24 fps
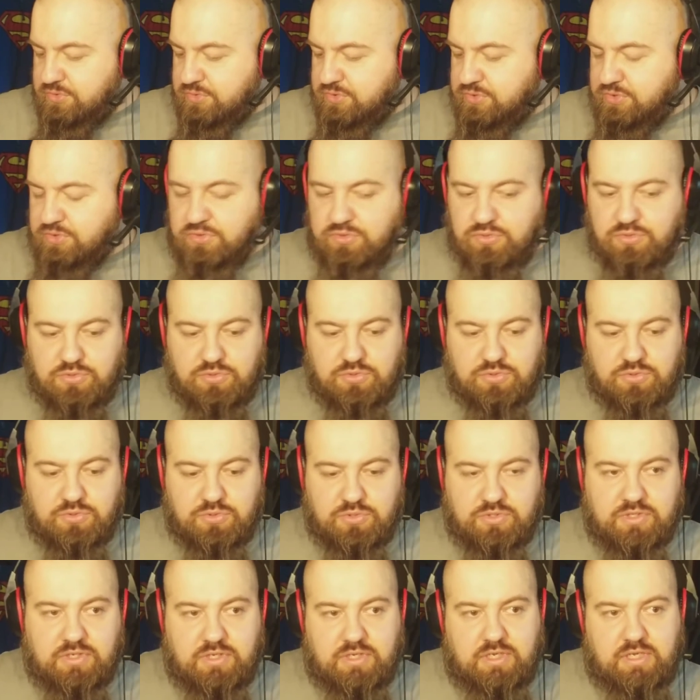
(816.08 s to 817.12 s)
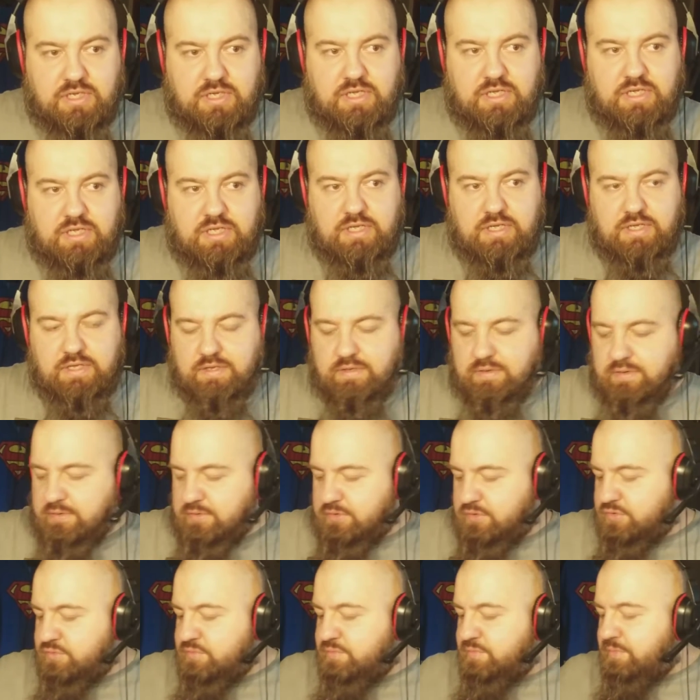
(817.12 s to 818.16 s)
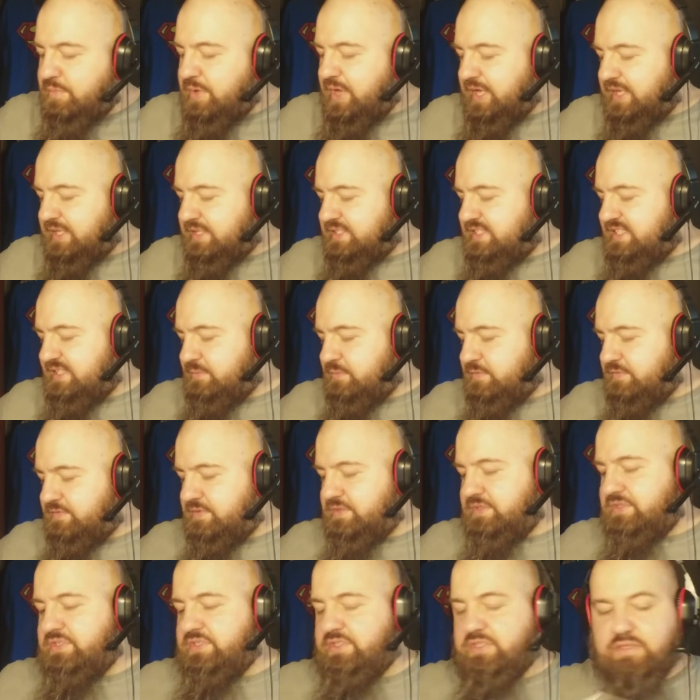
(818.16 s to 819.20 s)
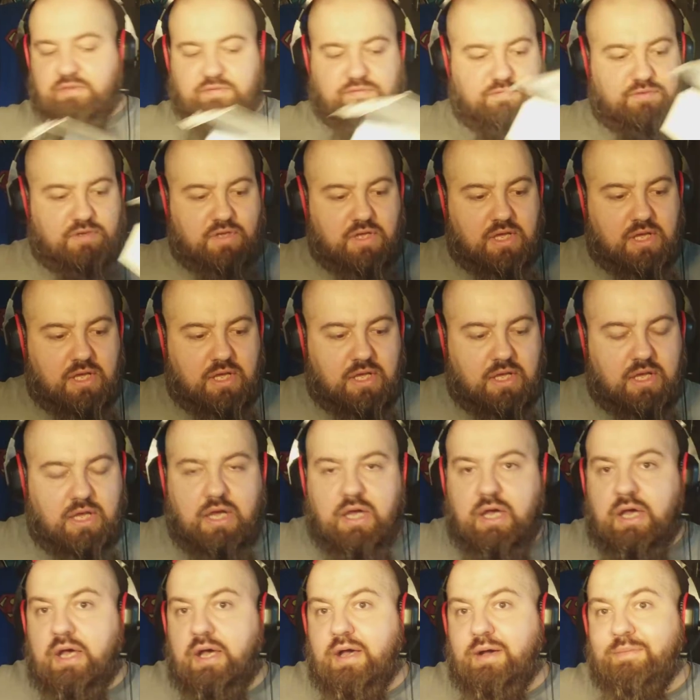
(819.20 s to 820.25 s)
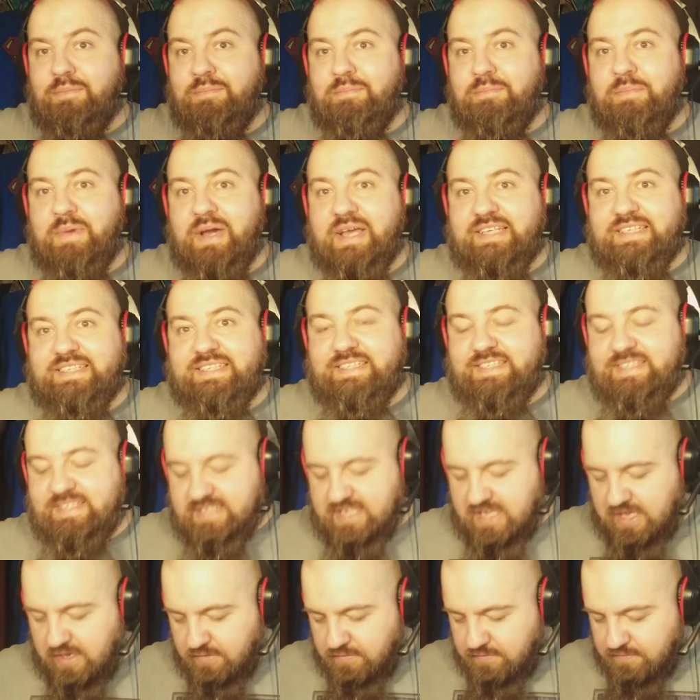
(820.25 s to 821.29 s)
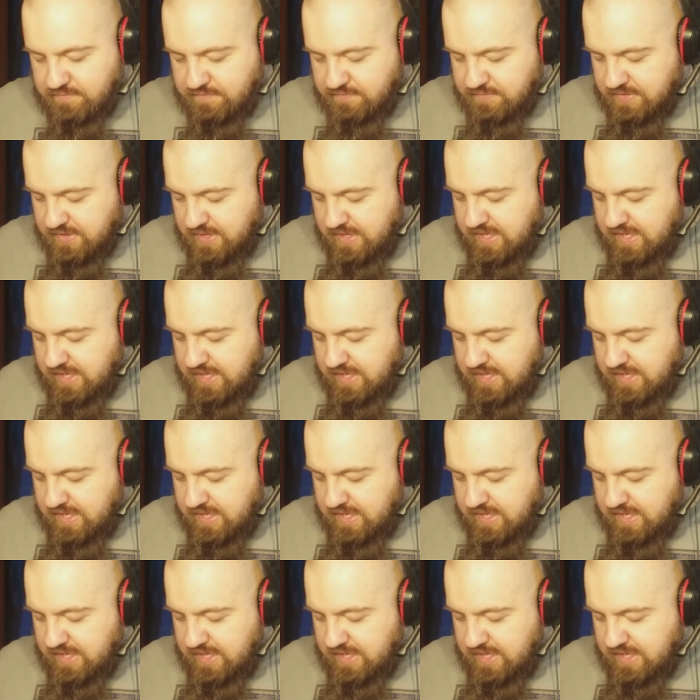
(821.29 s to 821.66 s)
do to make some of this stuff myself.